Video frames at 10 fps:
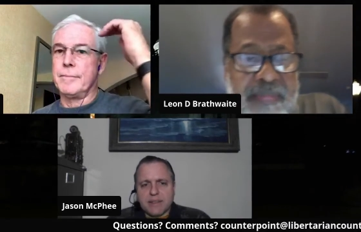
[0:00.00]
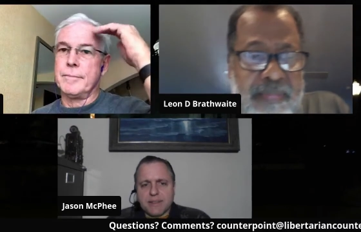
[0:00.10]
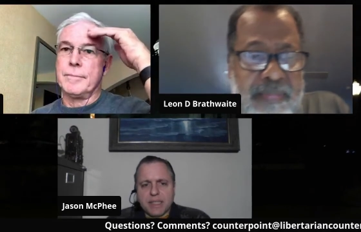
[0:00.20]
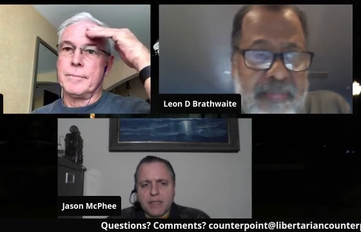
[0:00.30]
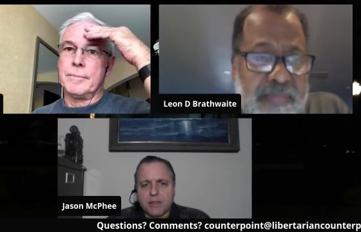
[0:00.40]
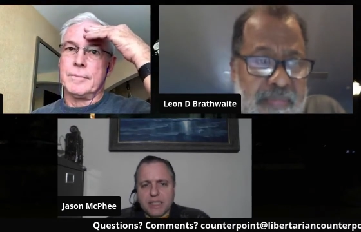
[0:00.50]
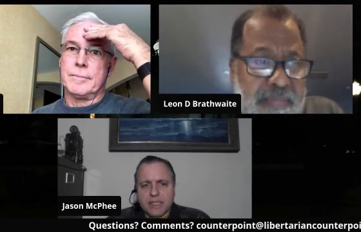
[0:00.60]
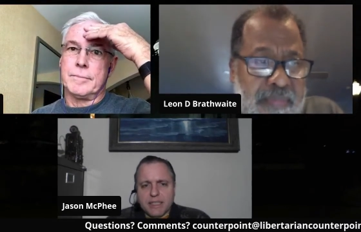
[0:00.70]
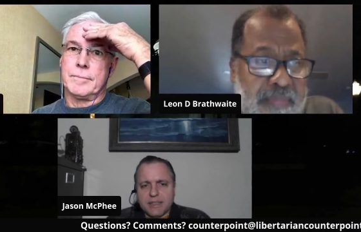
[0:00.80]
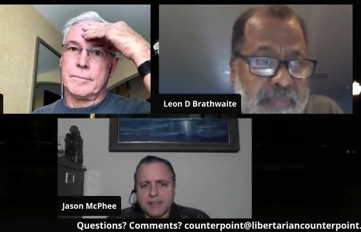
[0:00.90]
Speaker 1: of it. You know,
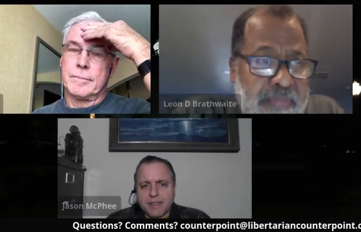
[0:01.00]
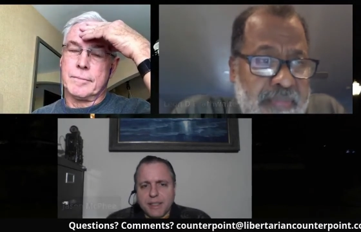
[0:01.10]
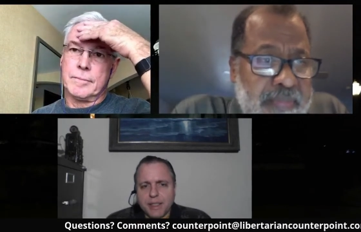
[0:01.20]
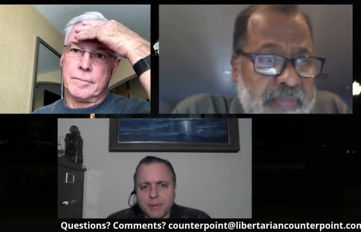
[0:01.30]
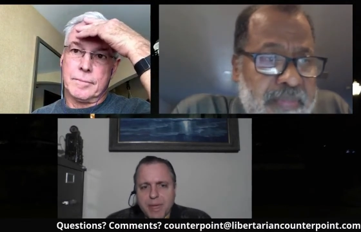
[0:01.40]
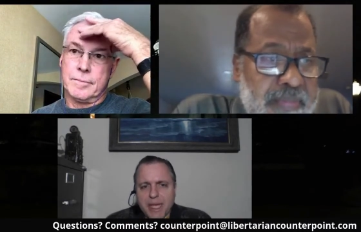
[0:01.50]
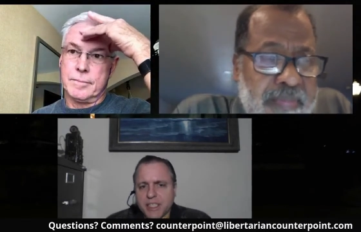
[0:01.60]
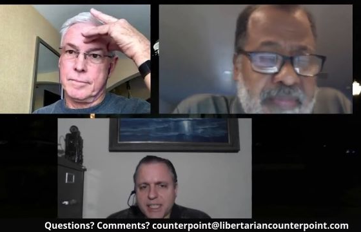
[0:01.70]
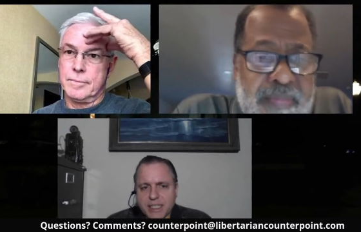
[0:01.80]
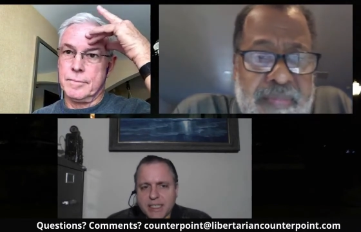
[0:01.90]
it's, you
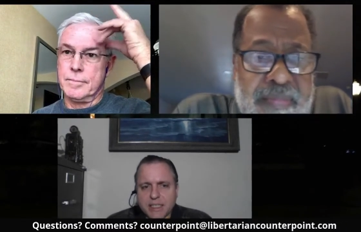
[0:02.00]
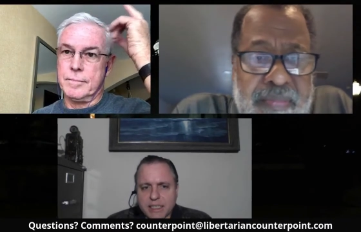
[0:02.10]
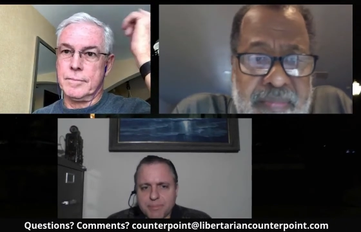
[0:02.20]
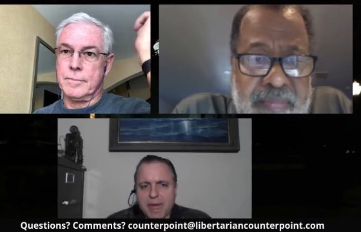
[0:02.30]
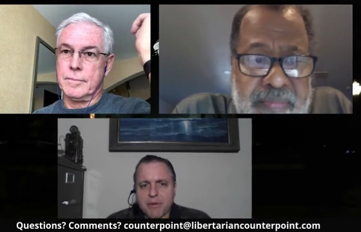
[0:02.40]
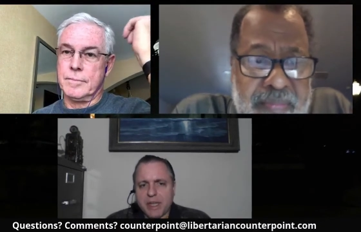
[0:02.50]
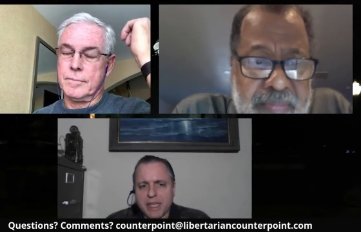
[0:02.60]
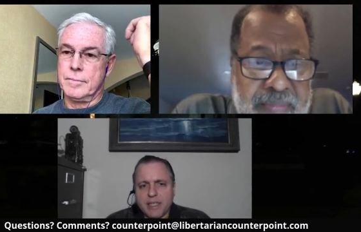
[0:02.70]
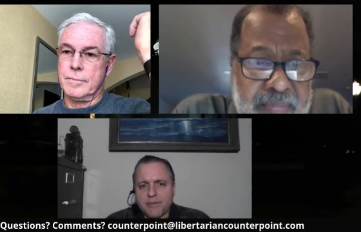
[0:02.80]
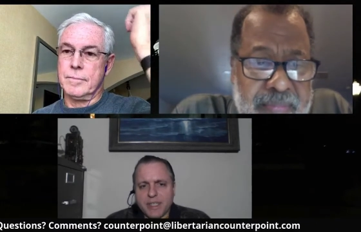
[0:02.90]
mentioned that it's it's about
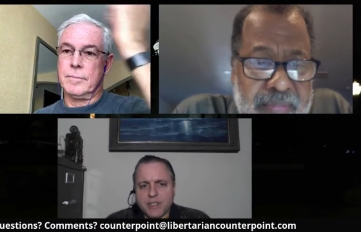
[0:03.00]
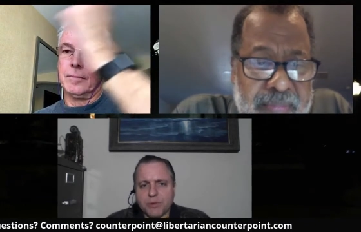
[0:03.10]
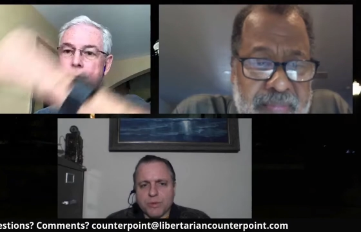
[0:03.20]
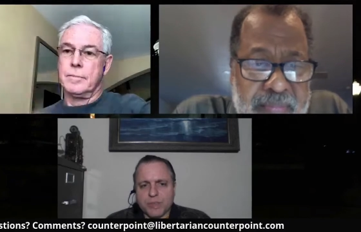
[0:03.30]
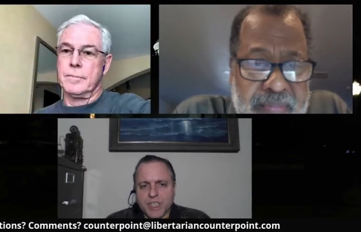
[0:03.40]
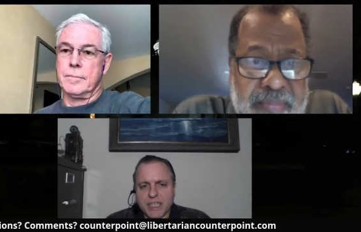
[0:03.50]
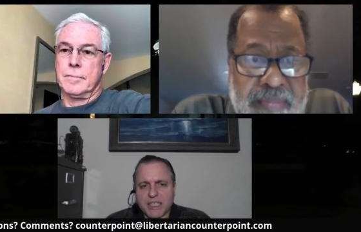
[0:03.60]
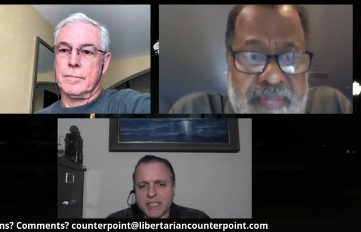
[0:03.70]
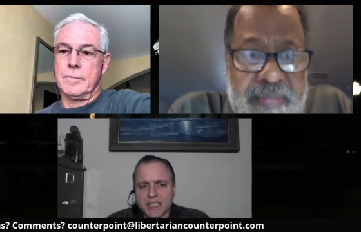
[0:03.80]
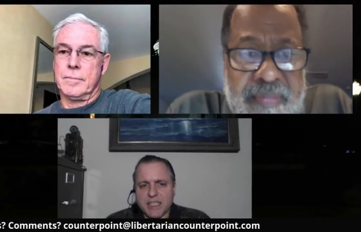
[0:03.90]
individual
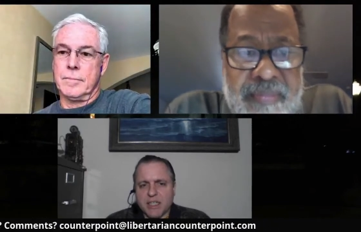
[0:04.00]
justice.